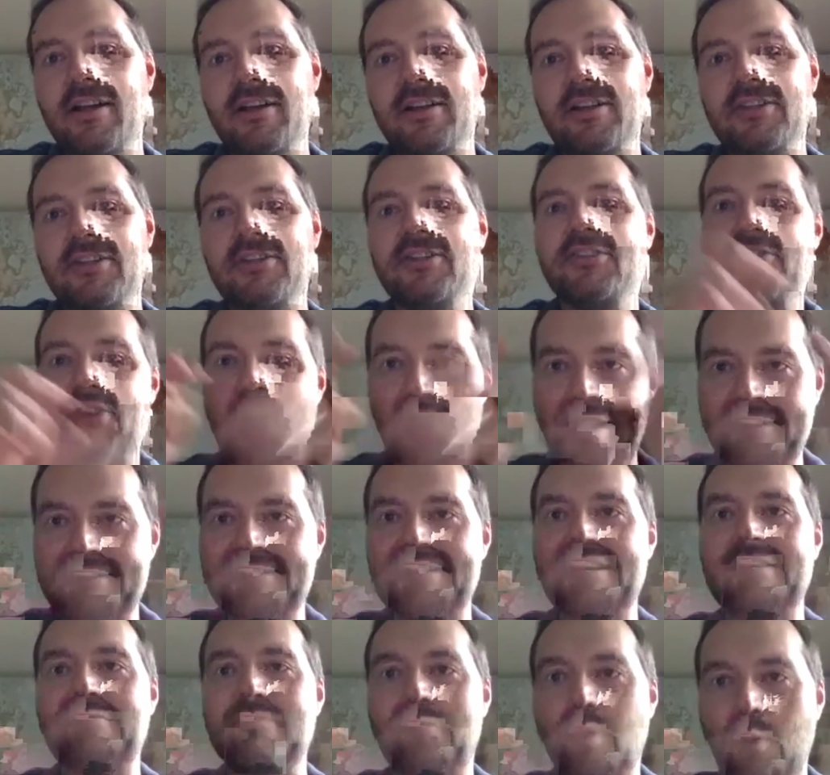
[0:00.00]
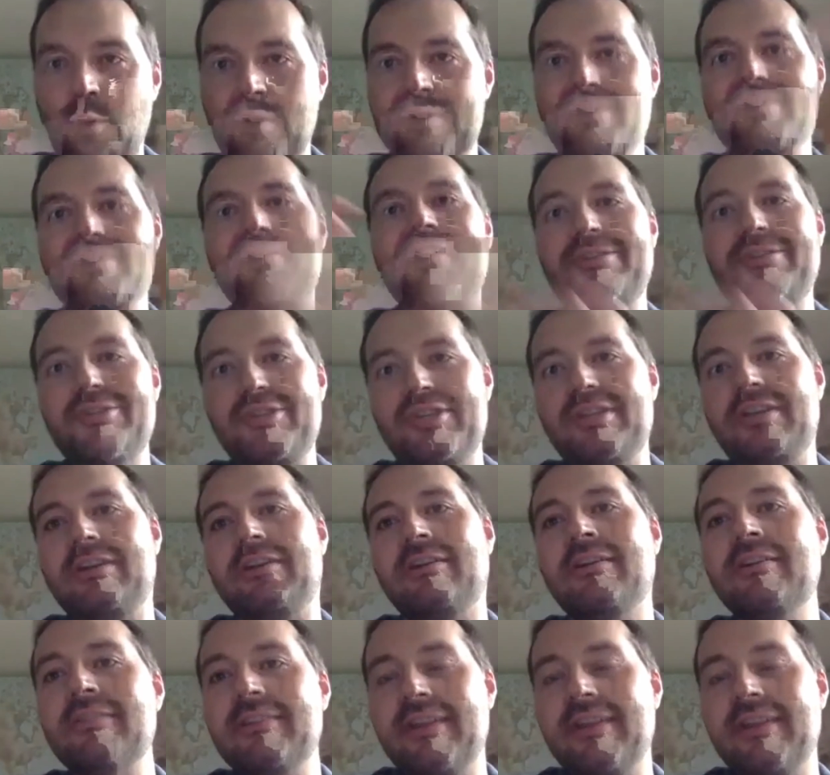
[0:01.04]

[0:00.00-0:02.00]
nuts and bolts engineer.